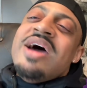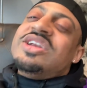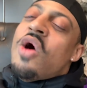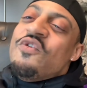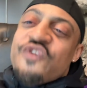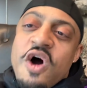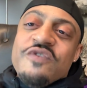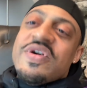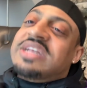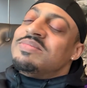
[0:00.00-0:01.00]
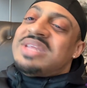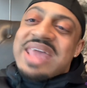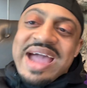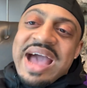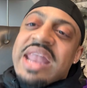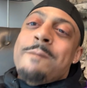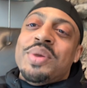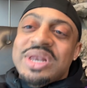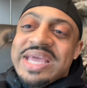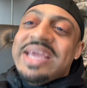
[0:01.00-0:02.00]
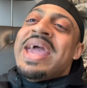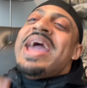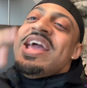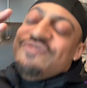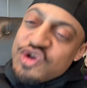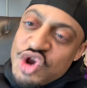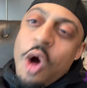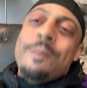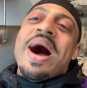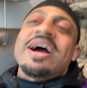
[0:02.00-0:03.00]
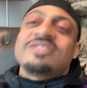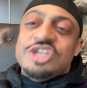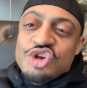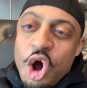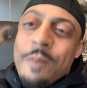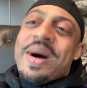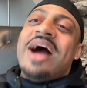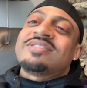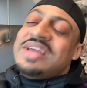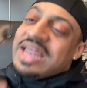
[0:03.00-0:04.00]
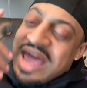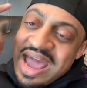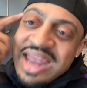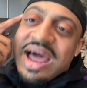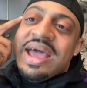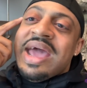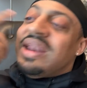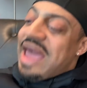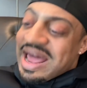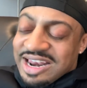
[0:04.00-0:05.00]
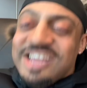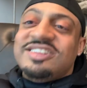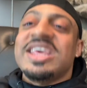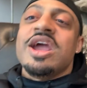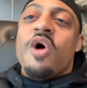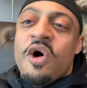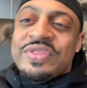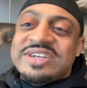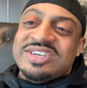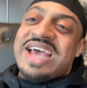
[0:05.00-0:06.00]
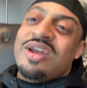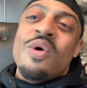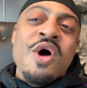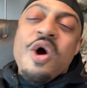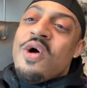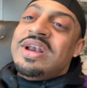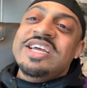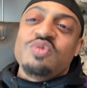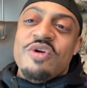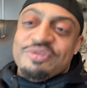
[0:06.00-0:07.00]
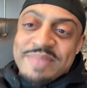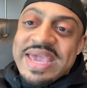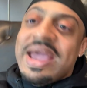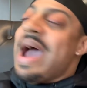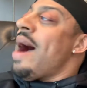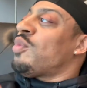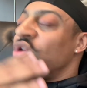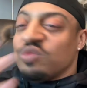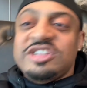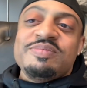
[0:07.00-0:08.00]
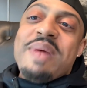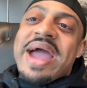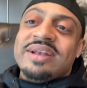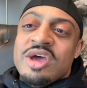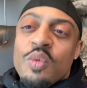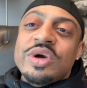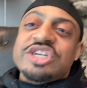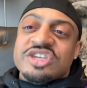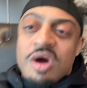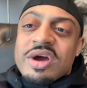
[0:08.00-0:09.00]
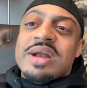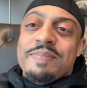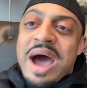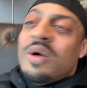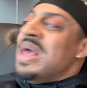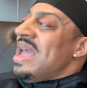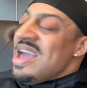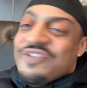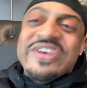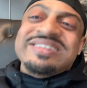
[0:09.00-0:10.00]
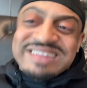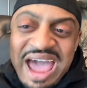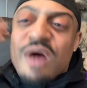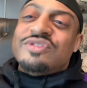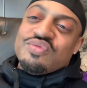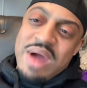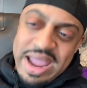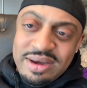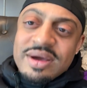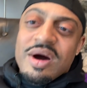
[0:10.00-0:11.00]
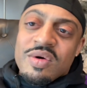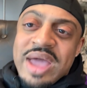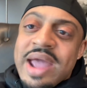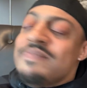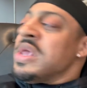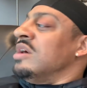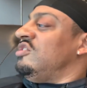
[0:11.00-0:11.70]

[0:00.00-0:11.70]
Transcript: Don't fall victim to that kind of bullying. If you know boxing, you know boxing. And at least here on this channel, or at least with me, I'm going to respect what you're talking about if it sounds right. Okay?